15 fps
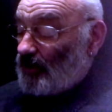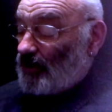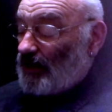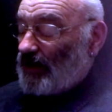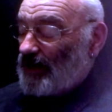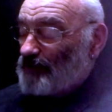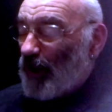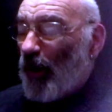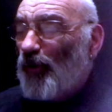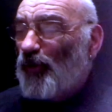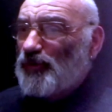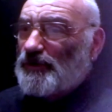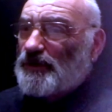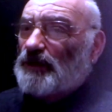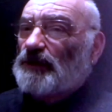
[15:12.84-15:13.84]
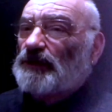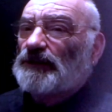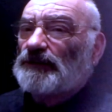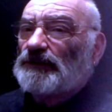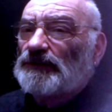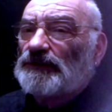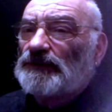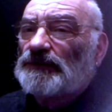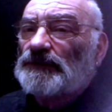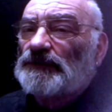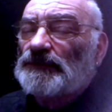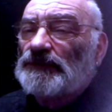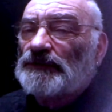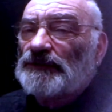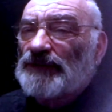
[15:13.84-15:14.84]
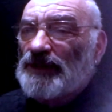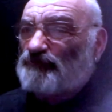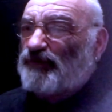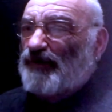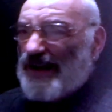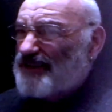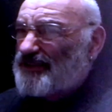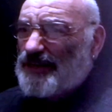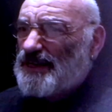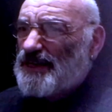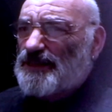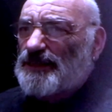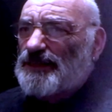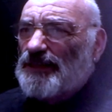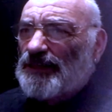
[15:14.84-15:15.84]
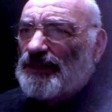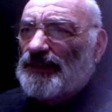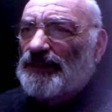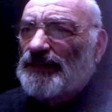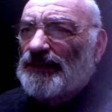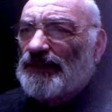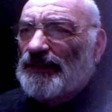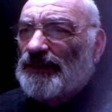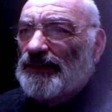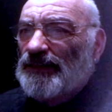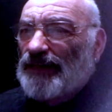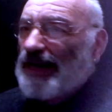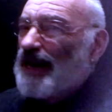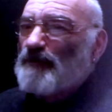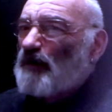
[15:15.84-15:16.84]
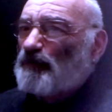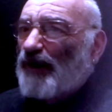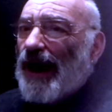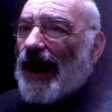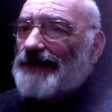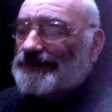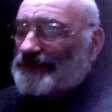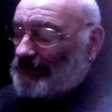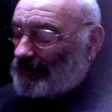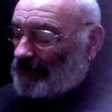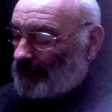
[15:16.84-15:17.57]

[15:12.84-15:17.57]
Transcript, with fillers: I'm old. I'm prejudiced and I'm a prat.